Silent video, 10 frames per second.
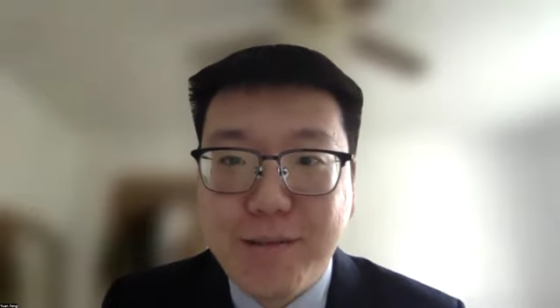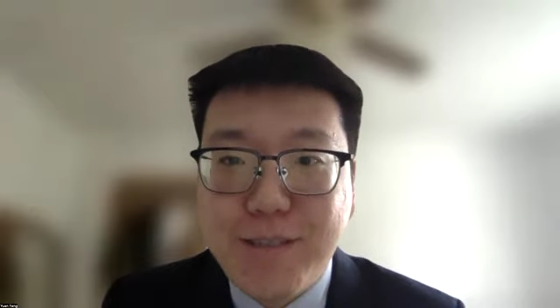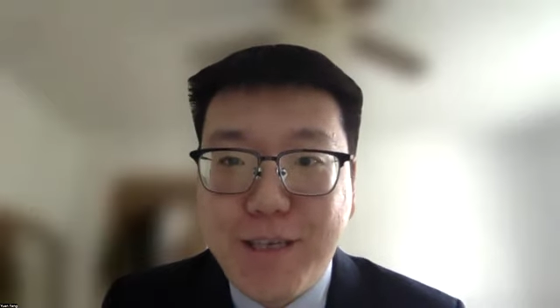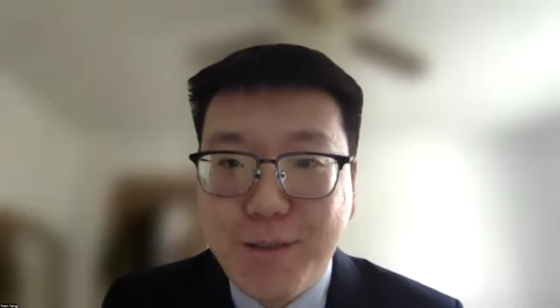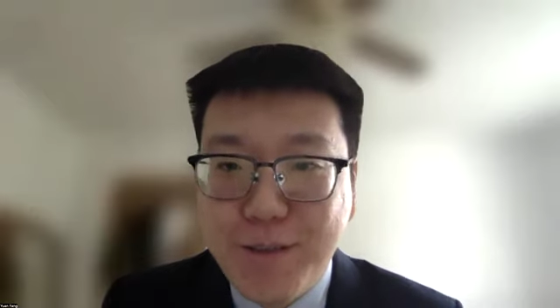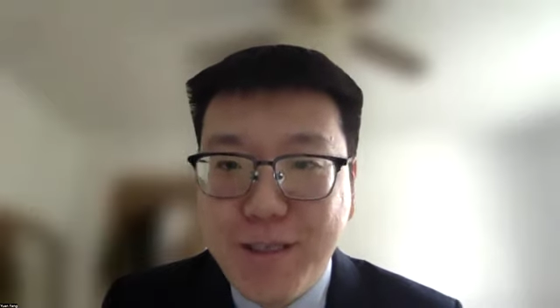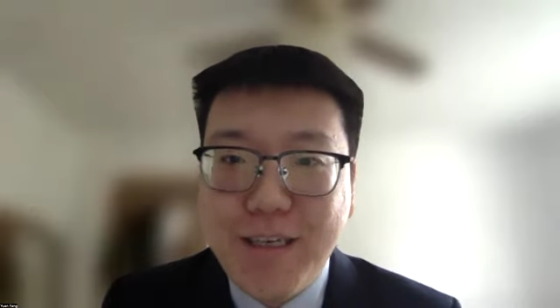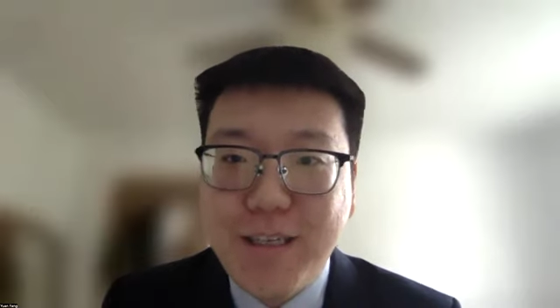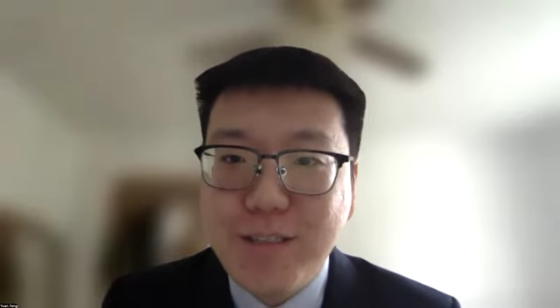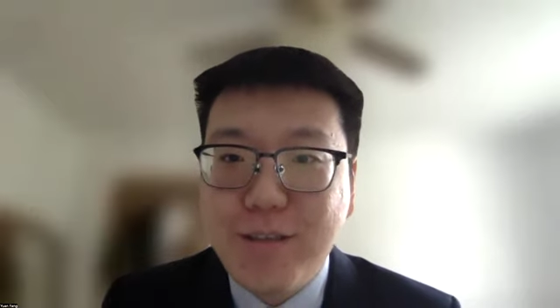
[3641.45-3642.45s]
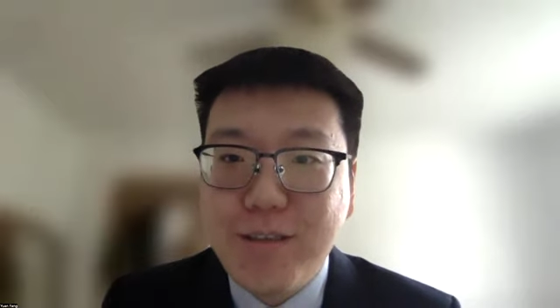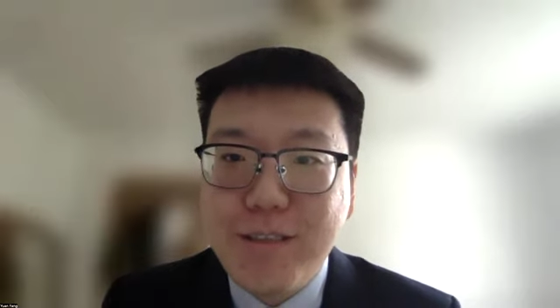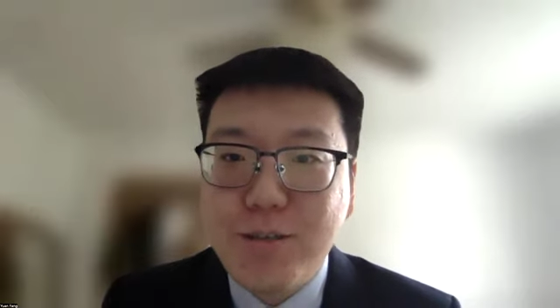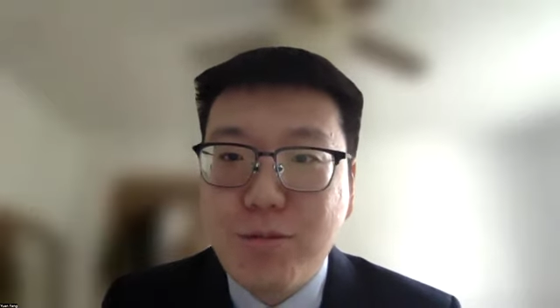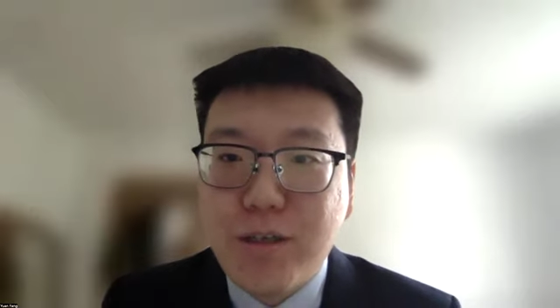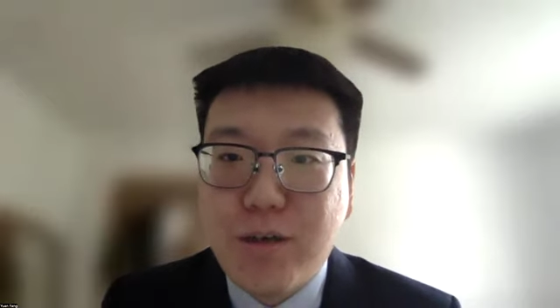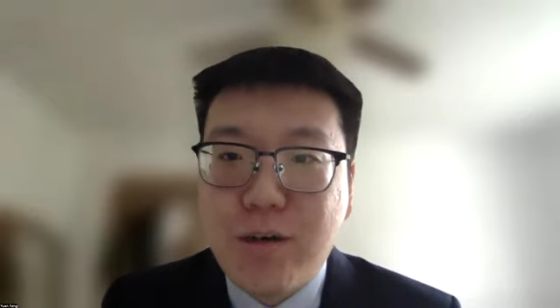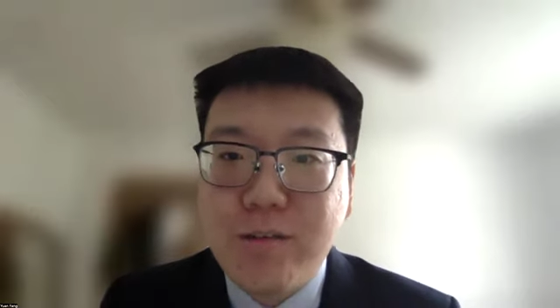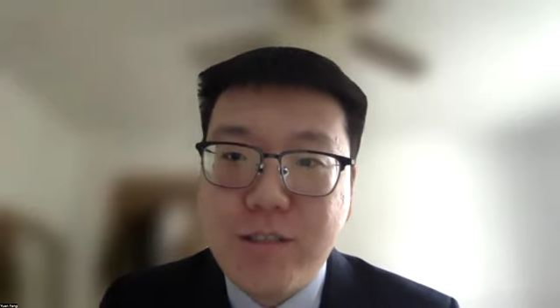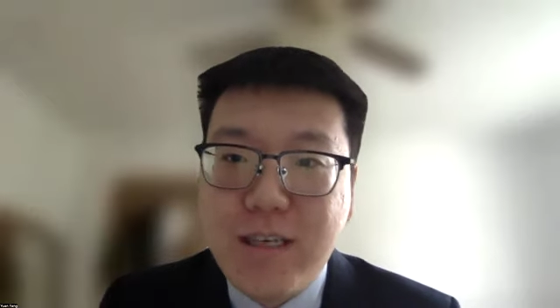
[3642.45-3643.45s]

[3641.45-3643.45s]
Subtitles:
So in this regard,